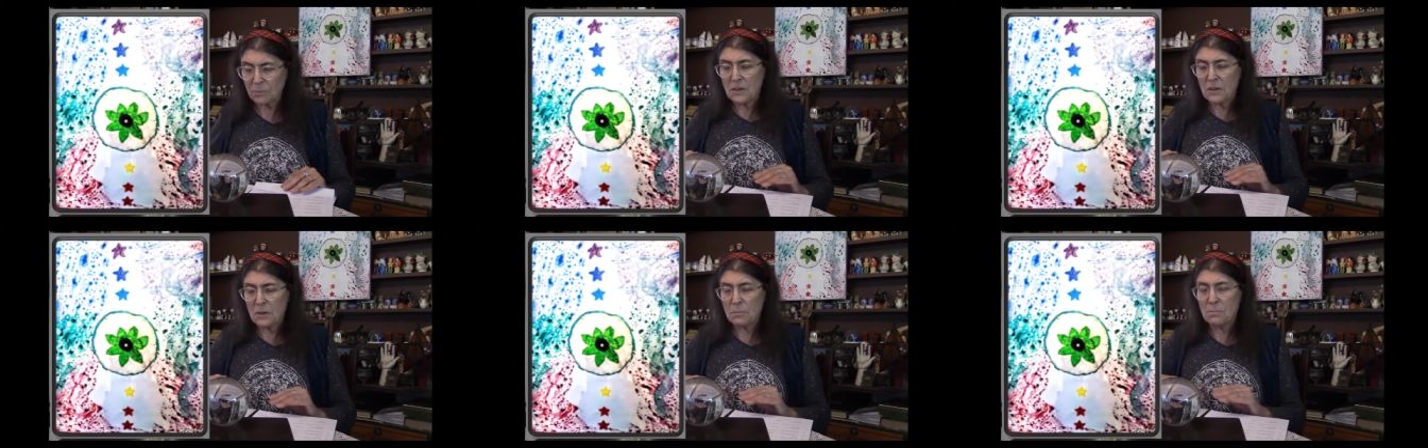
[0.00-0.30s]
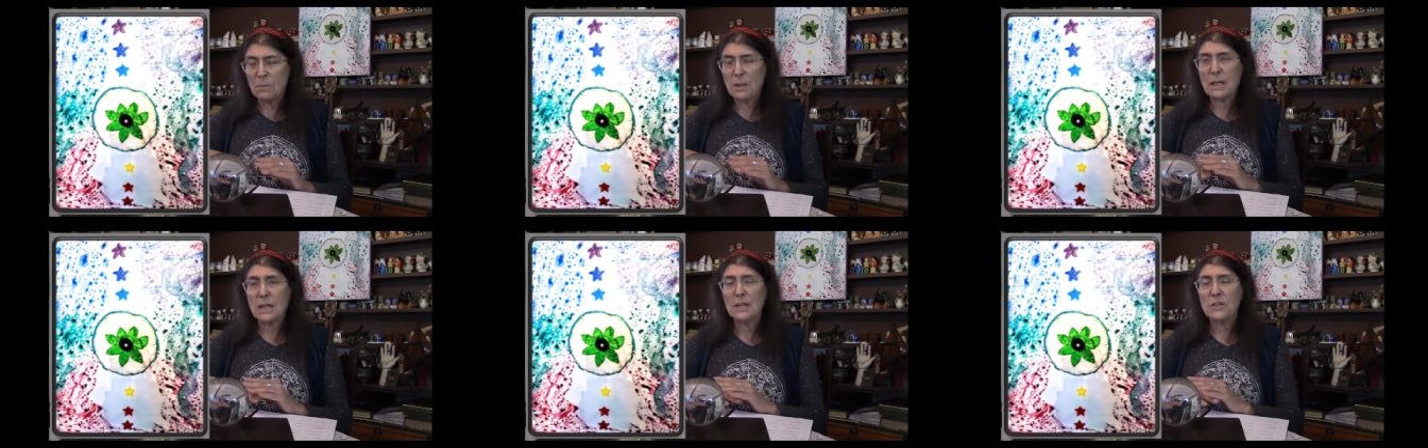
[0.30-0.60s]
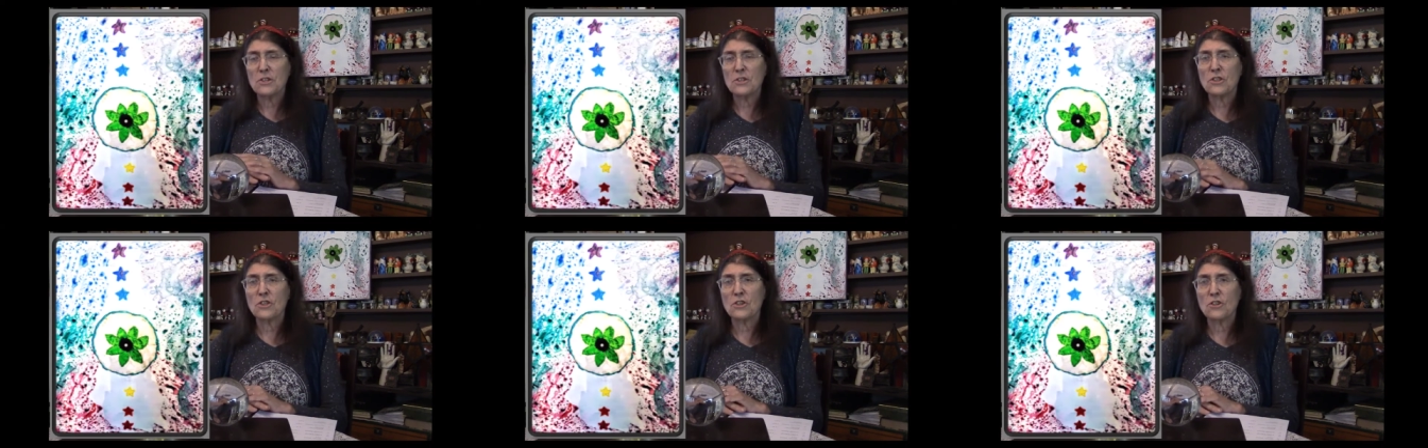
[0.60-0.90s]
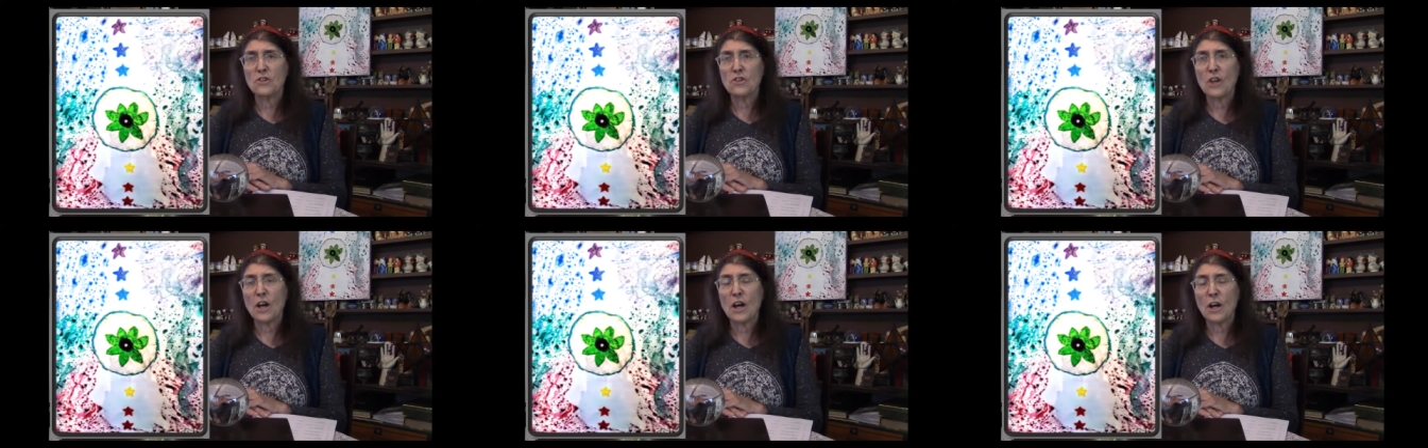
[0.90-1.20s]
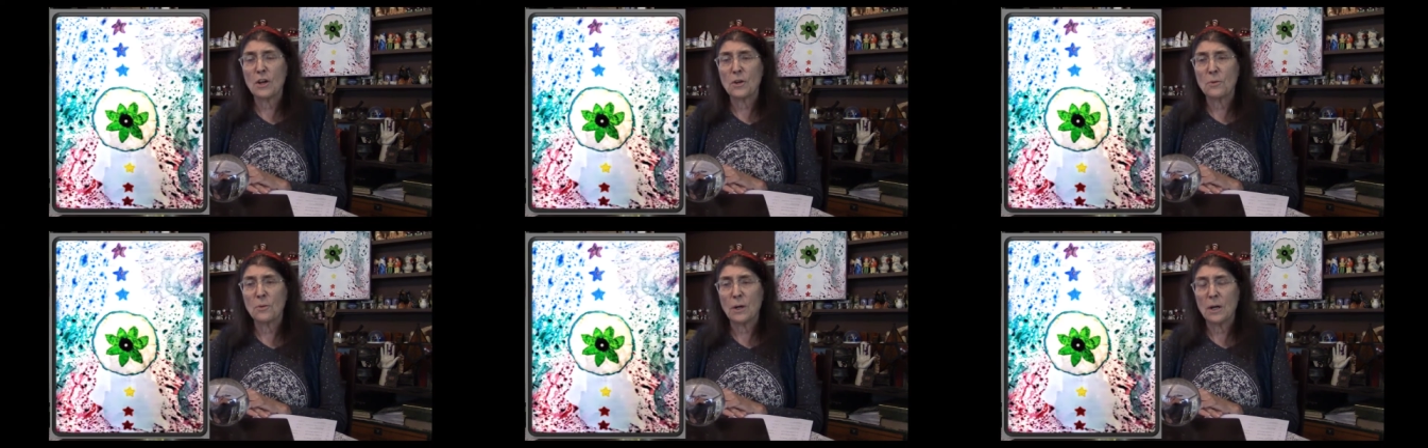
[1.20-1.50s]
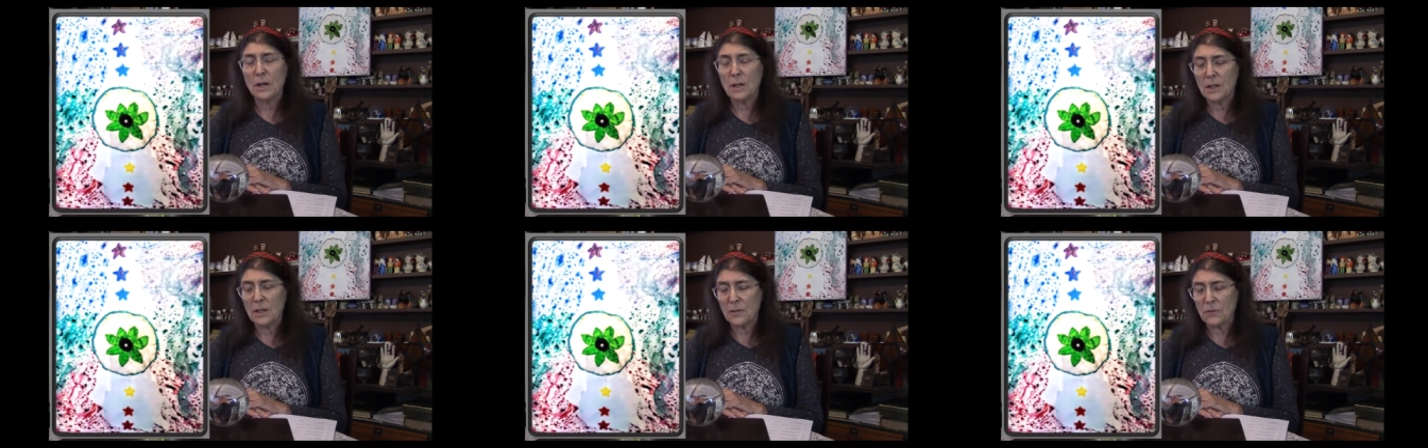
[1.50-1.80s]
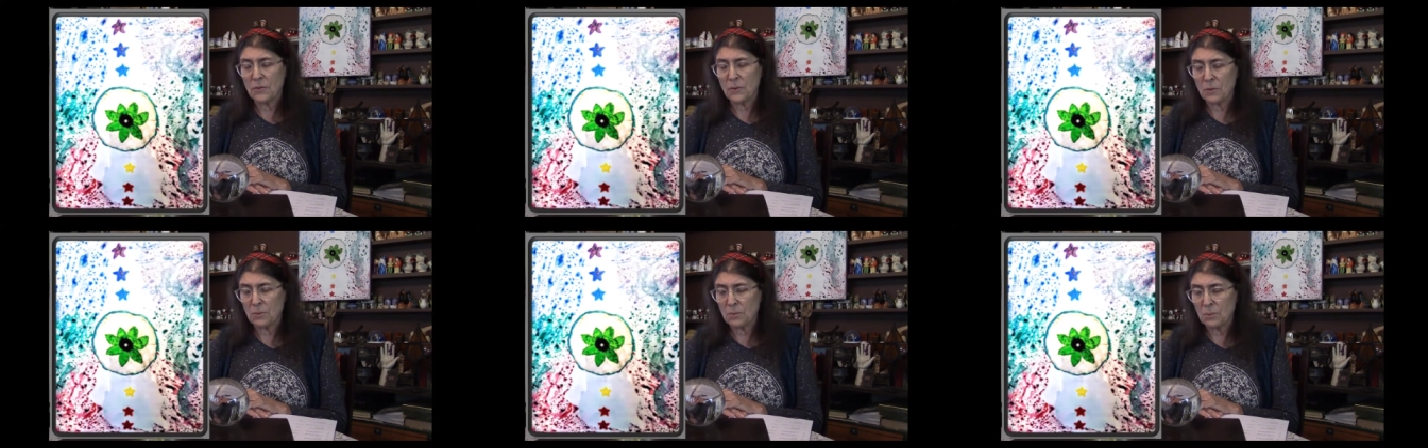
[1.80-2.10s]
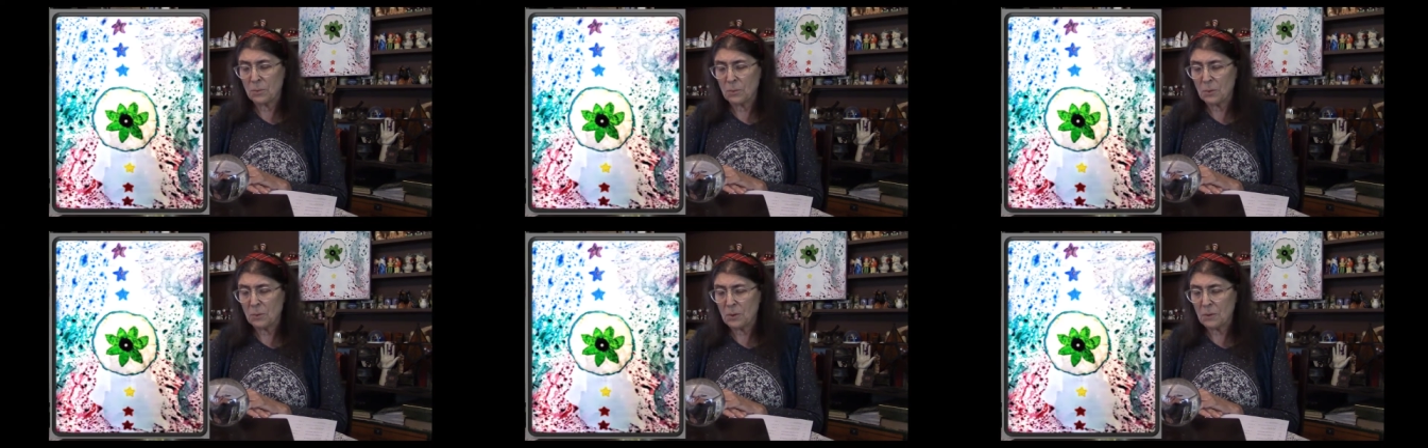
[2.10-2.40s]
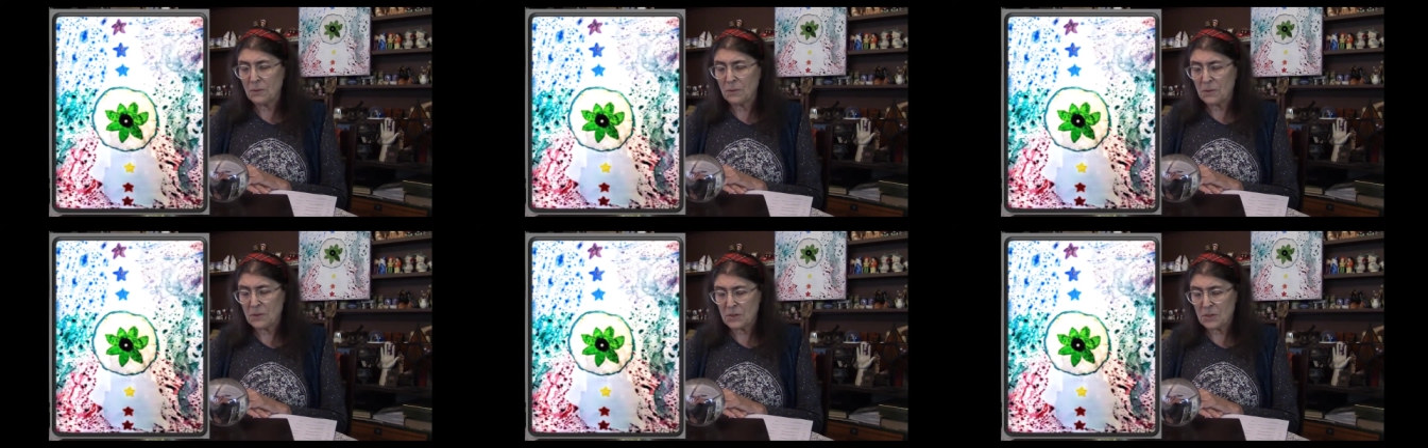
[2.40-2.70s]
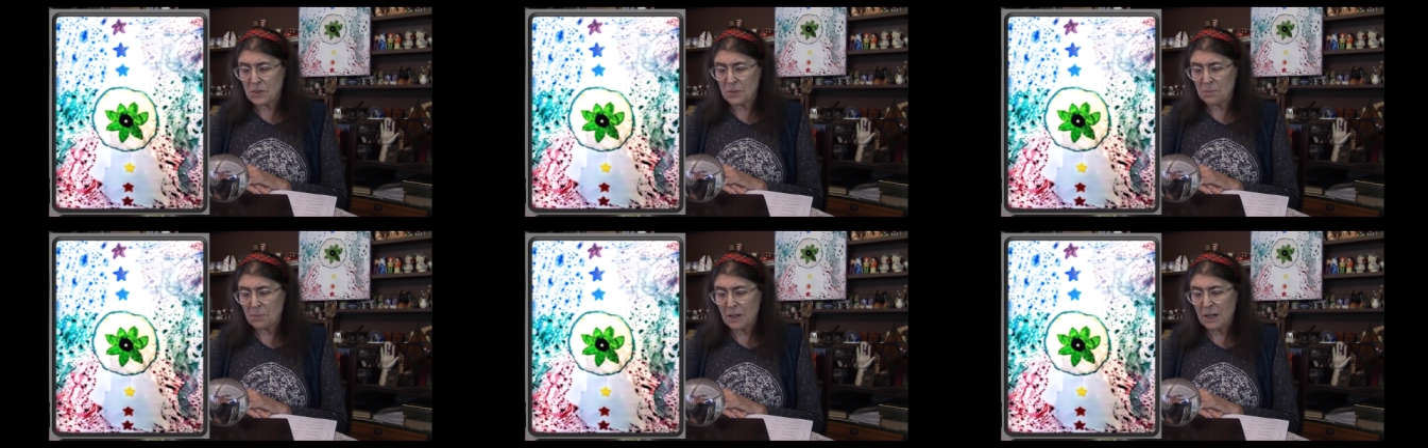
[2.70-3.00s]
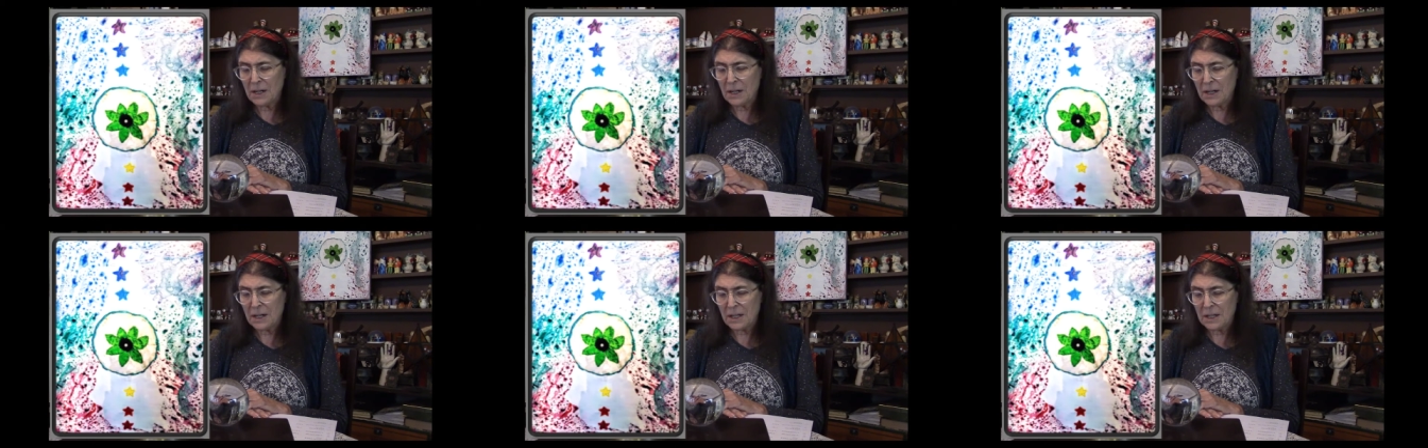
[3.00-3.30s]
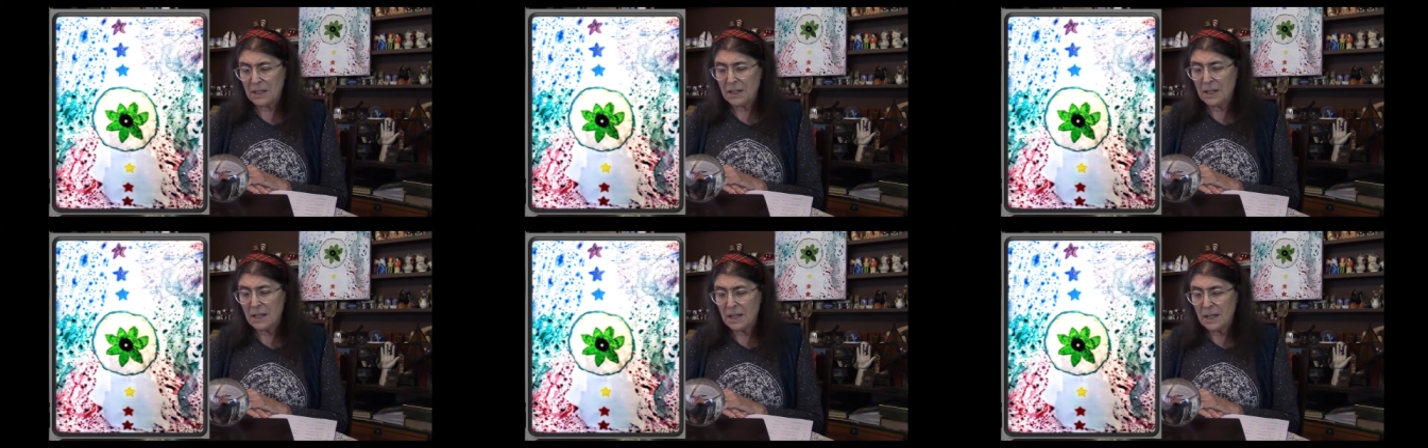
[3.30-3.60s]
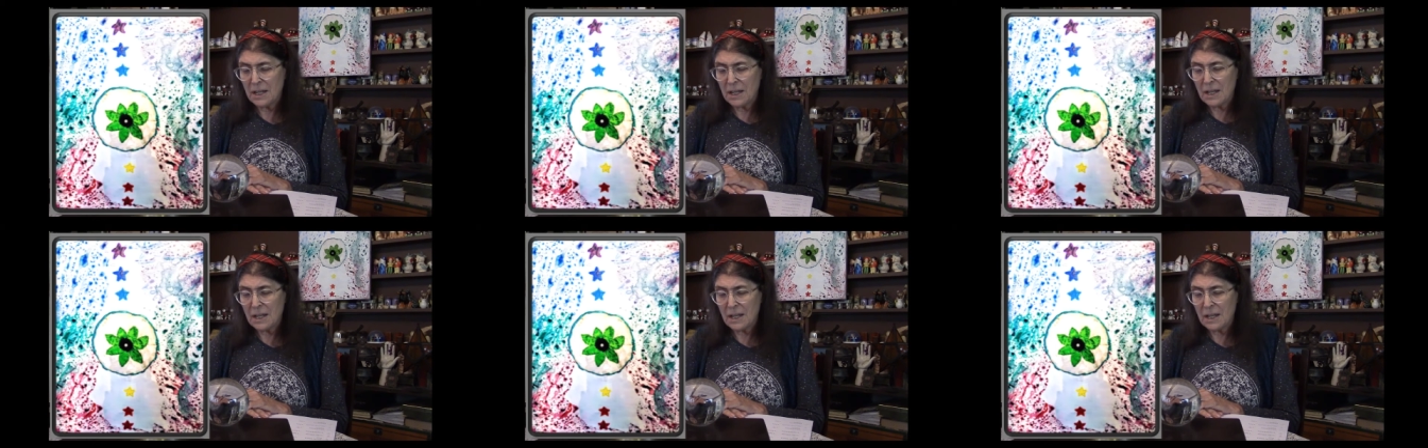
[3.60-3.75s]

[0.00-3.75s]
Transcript: The base chakra at the root of the spine